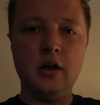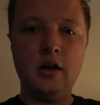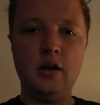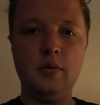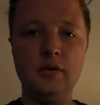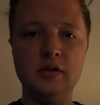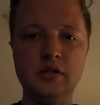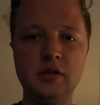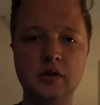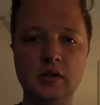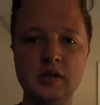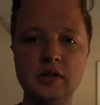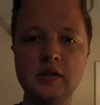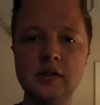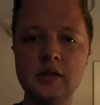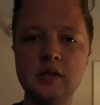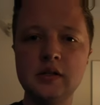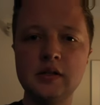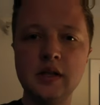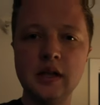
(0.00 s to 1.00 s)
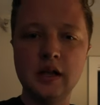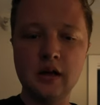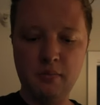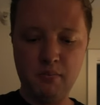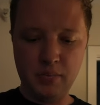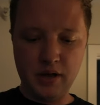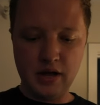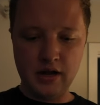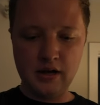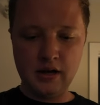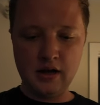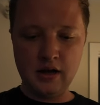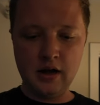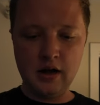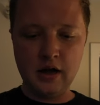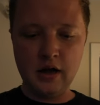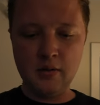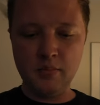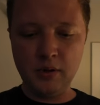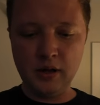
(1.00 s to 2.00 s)
As you can see, just like a button
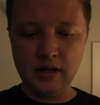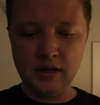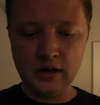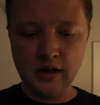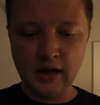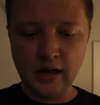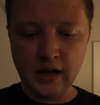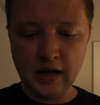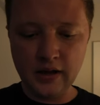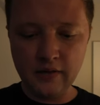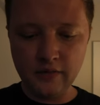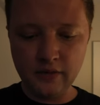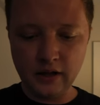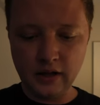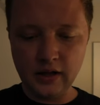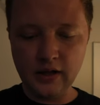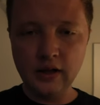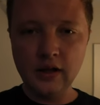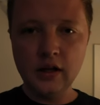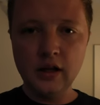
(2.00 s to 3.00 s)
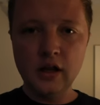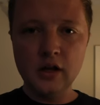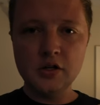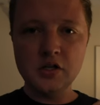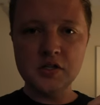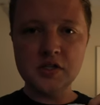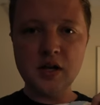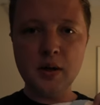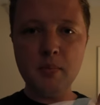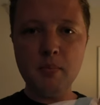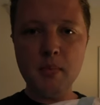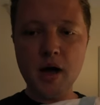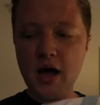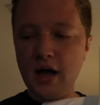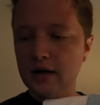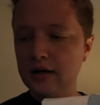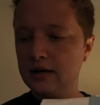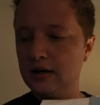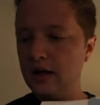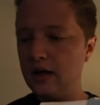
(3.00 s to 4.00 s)
up, and then I have like just a
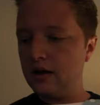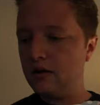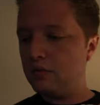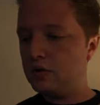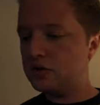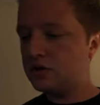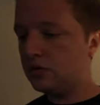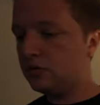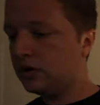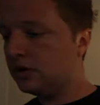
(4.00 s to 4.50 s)
mock neck, which are